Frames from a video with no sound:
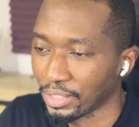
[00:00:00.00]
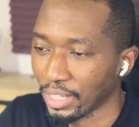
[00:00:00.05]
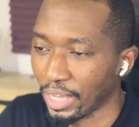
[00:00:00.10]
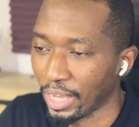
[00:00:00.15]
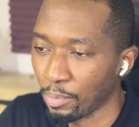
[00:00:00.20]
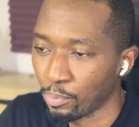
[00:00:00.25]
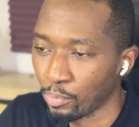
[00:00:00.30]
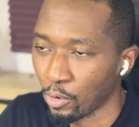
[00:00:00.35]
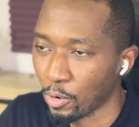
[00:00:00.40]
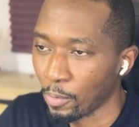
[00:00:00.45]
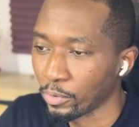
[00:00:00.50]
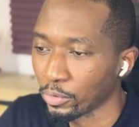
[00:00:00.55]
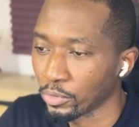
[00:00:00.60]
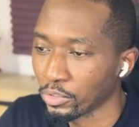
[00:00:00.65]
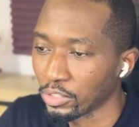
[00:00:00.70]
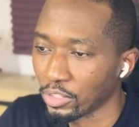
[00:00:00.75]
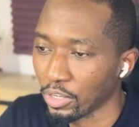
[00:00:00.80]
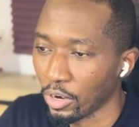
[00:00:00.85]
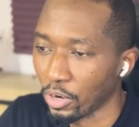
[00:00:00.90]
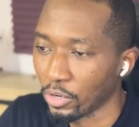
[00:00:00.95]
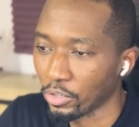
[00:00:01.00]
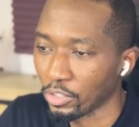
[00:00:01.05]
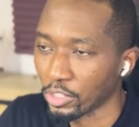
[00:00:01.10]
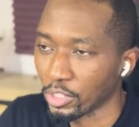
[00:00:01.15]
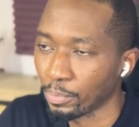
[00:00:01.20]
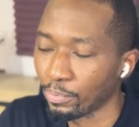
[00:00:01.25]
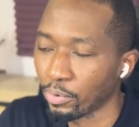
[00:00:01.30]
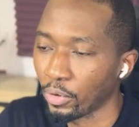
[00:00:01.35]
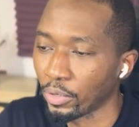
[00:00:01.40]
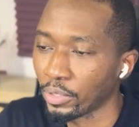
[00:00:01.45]
and Purple
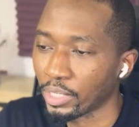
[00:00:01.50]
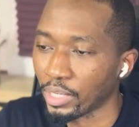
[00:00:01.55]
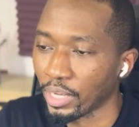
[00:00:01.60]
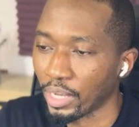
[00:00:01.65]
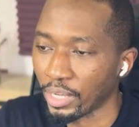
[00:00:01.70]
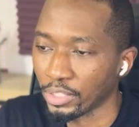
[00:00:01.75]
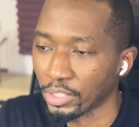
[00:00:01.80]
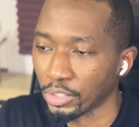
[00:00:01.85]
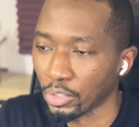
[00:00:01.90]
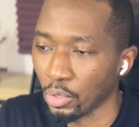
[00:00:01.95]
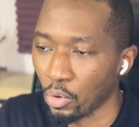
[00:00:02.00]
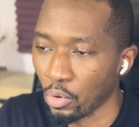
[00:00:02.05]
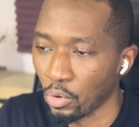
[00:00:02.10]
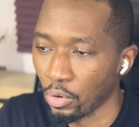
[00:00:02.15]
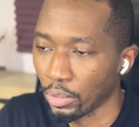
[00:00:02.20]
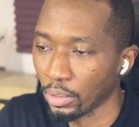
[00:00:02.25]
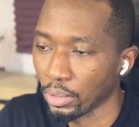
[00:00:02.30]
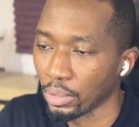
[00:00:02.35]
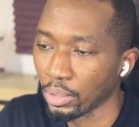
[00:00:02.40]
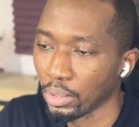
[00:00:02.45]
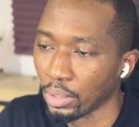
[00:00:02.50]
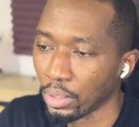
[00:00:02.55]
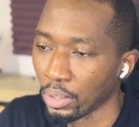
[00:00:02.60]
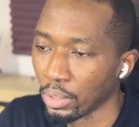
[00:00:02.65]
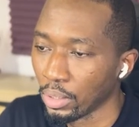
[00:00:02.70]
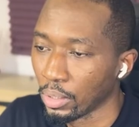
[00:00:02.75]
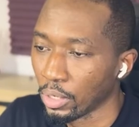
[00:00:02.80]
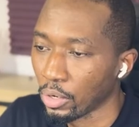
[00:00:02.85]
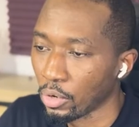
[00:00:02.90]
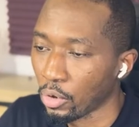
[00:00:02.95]
Stardust podcast on
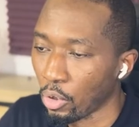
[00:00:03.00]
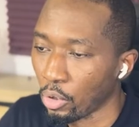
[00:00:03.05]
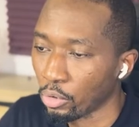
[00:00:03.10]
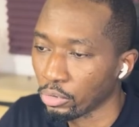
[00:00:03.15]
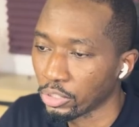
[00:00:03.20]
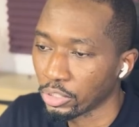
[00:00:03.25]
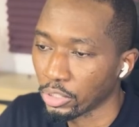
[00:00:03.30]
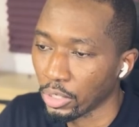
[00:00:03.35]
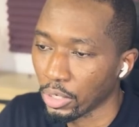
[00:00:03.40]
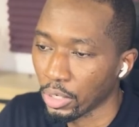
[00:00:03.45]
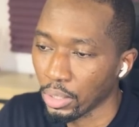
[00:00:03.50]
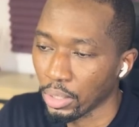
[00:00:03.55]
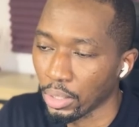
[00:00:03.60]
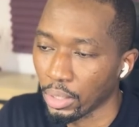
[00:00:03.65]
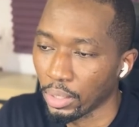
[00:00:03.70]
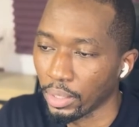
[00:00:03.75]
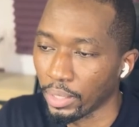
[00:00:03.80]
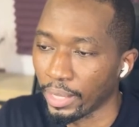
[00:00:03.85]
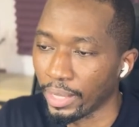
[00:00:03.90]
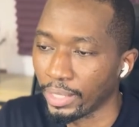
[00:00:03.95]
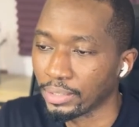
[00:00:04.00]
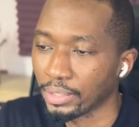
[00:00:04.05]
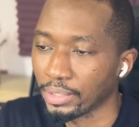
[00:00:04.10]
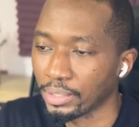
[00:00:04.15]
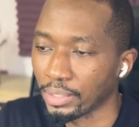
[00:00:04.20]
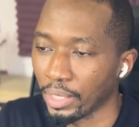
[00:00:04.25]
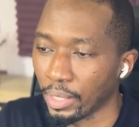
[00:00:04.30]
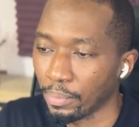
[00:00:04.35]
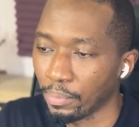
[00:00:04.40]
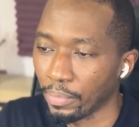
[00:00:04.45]
culture,
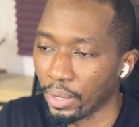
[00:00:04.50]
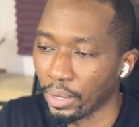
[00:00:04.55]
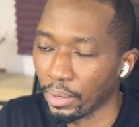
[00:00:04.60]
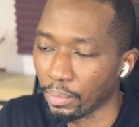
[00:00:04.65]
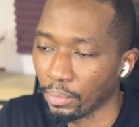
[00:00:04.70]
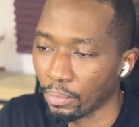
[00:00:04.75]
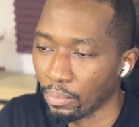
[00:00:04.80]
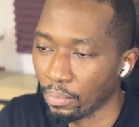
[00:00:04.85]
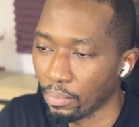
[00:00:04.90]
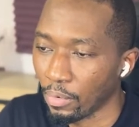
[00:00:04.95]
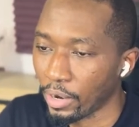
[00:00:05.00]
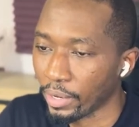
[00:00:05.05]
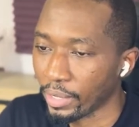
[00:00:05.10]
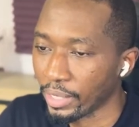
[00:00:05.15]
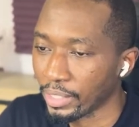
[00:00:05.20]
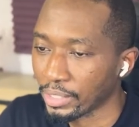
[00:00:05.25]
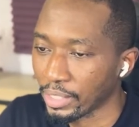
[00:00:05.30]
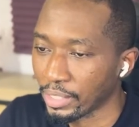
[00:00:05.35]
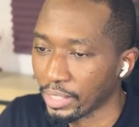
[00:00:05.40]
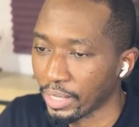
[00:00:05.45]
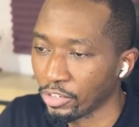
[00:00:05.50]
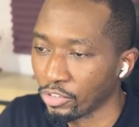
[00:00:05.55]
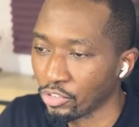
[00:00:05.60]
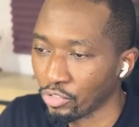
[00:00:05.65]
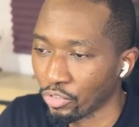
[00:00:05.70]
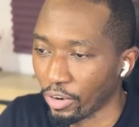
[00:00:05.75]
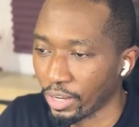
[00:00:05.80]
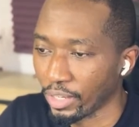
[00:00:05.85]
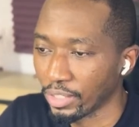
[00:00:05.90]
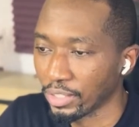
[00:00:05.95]
entertainment, marketing, and
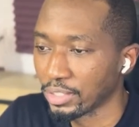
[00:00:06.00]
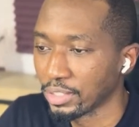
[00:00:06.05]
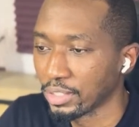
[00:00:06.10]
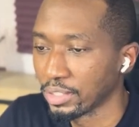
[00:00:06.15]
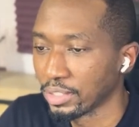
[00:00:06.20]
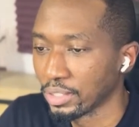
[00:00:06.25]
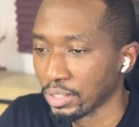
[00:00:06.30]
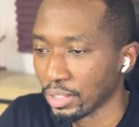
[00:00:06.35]
trends.